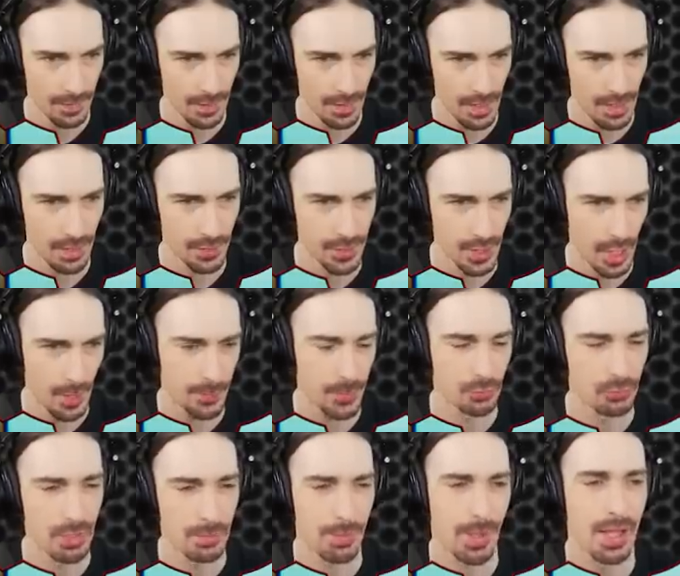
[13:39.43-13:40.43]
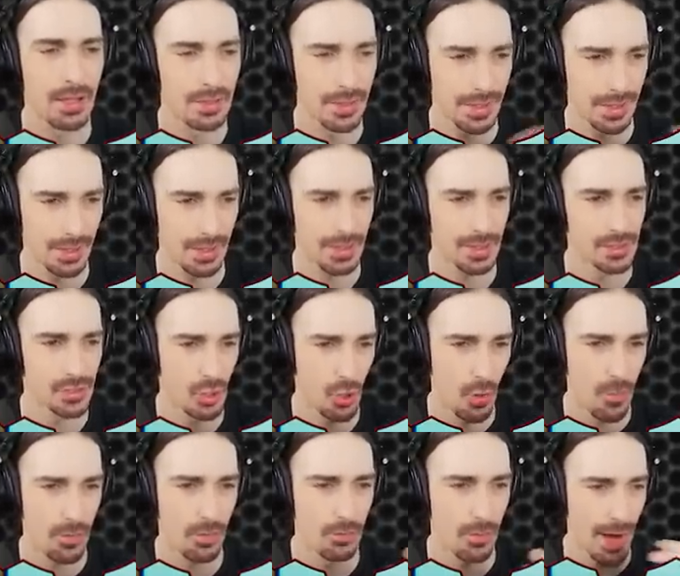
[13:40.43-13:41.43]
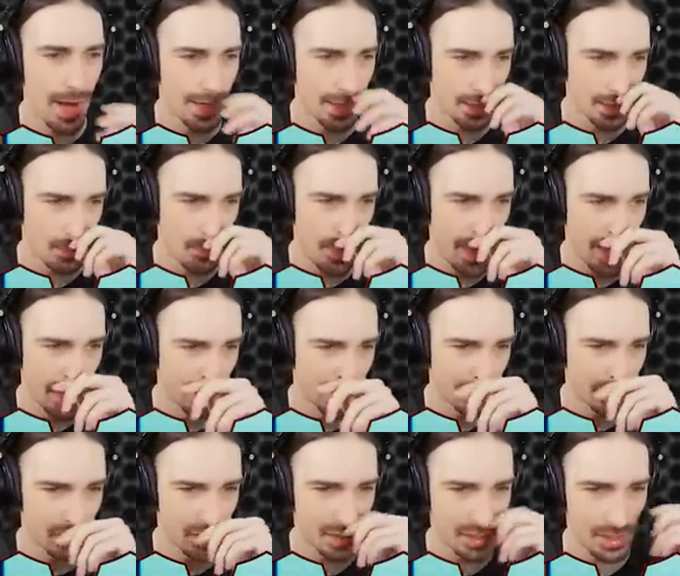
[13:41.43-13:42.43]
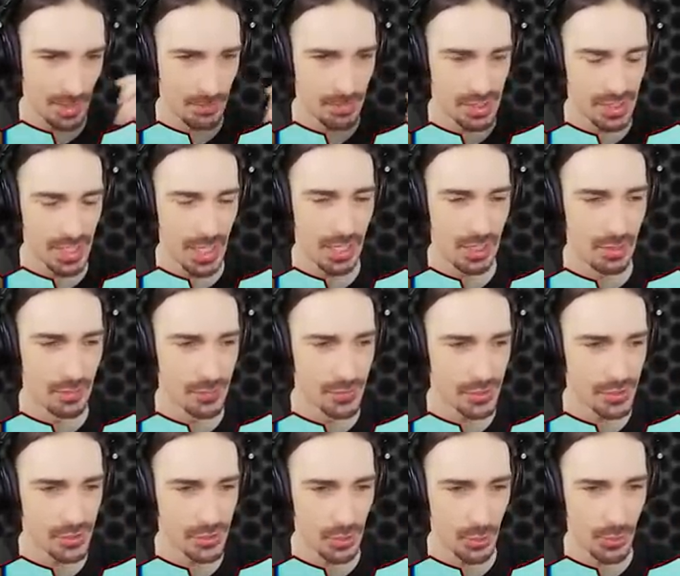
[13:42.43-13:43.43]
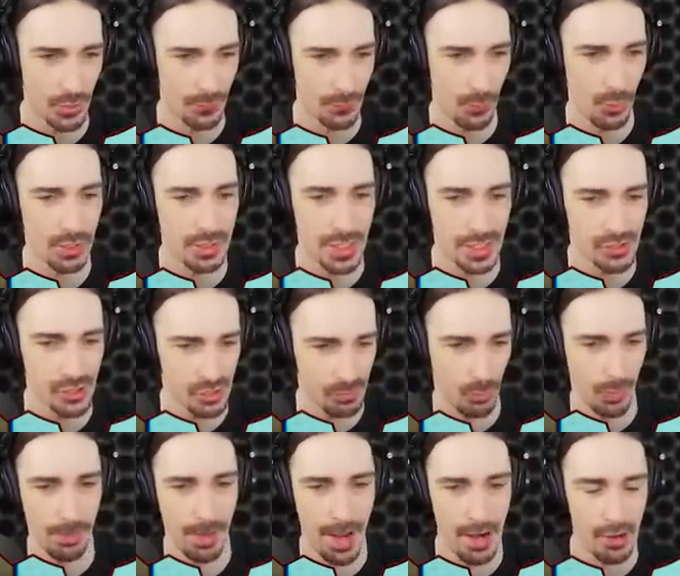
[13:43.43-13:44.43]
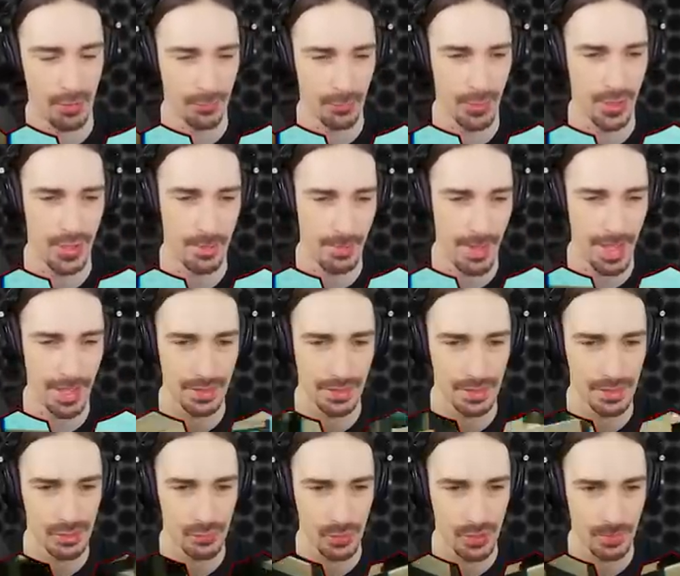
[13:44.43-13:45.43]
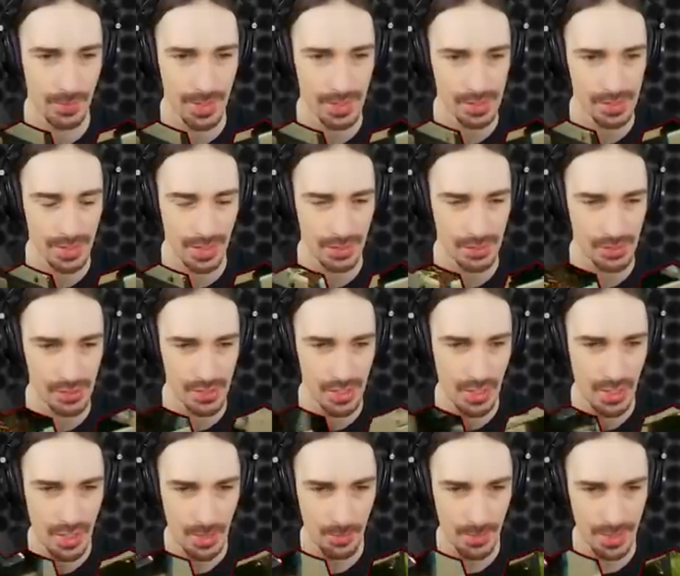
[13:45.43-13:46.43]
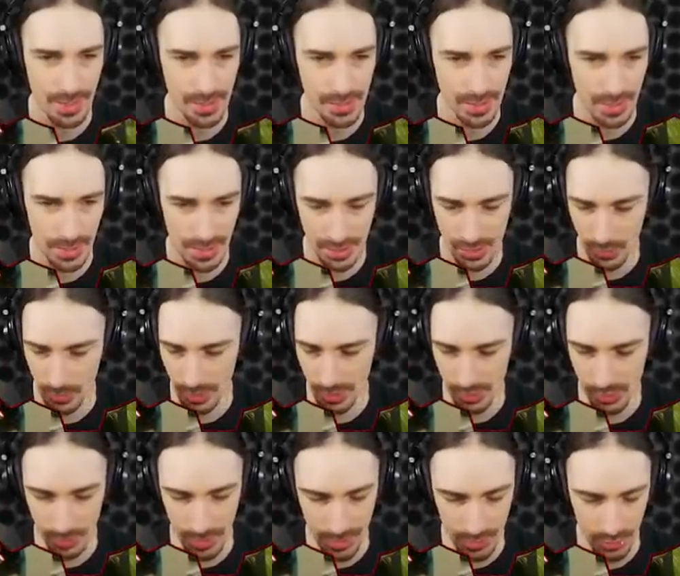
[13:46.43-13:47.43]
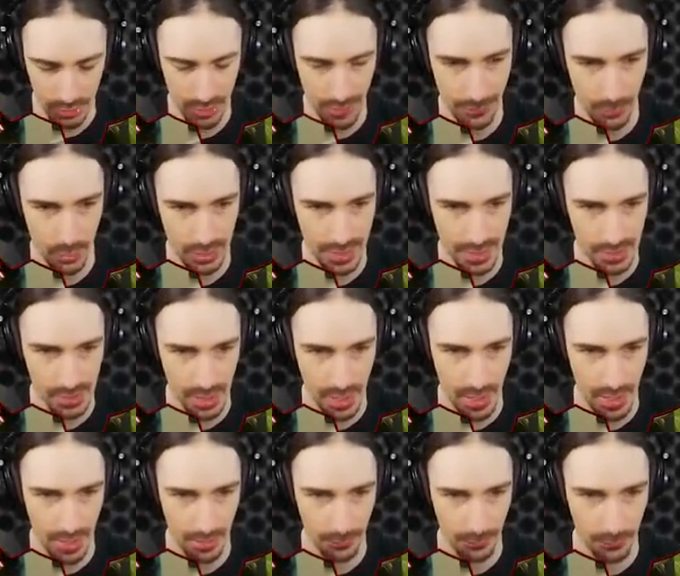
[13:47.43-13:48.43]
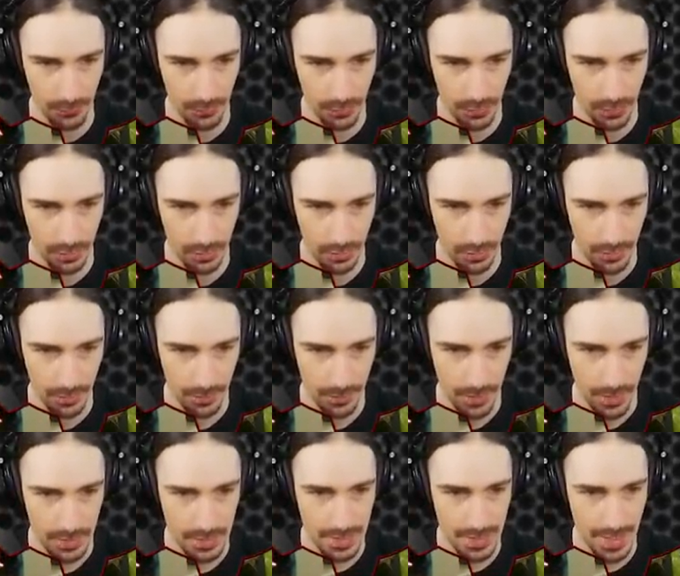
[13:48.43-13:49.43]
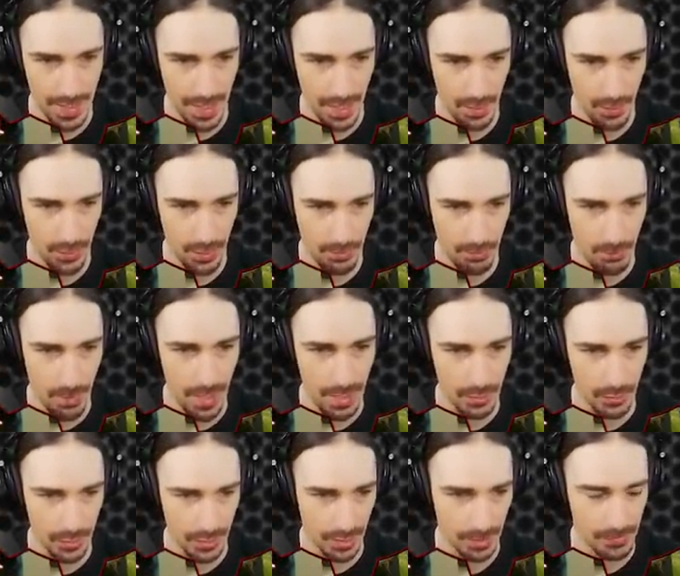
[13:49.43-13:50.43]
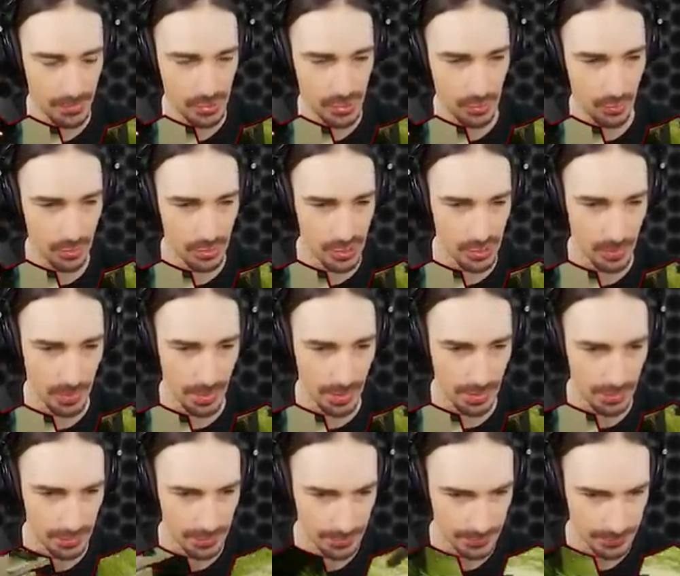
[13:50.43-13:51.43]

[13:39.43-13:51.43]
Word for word: Oh, nope. The repelling is overriding the magnets themselves. So the vortex is more powerful than the magnets, which makes sense. But you can see these ones, when I turn the vortex off, now the metal comes towards me.